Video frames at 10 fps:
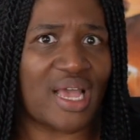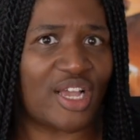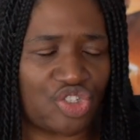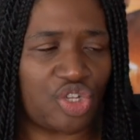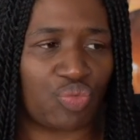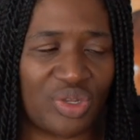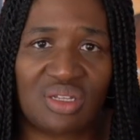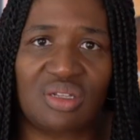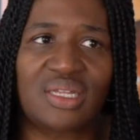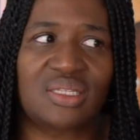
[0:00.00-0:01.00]
actually
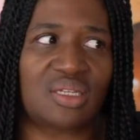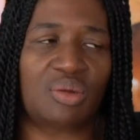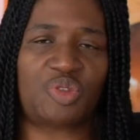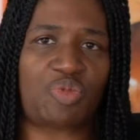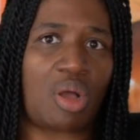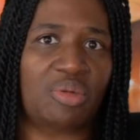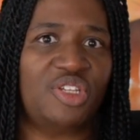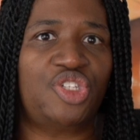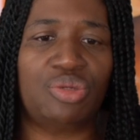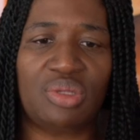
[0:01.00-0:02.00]
real until it was
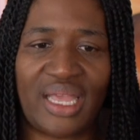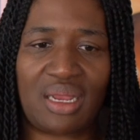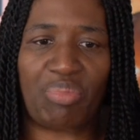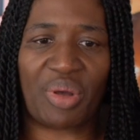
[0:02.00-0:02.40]
probably too late.